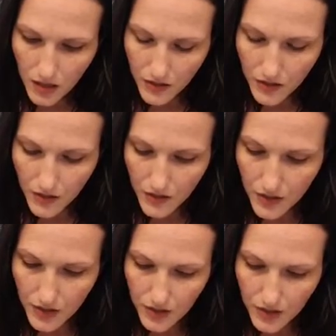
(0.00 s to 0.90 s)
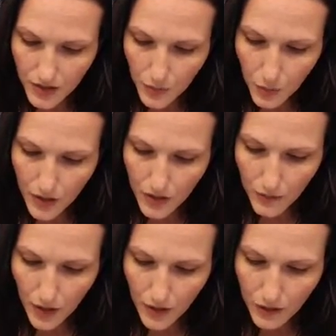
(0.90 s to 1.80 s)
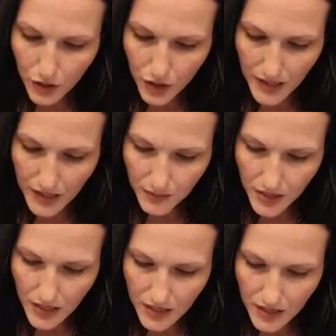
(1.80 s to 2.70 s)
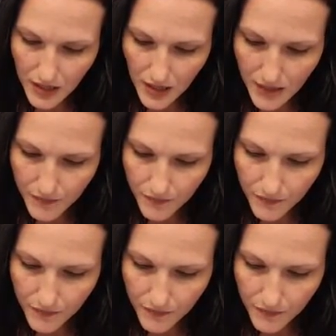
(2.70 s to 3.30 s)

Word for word: and so this is what the father Jacob said to them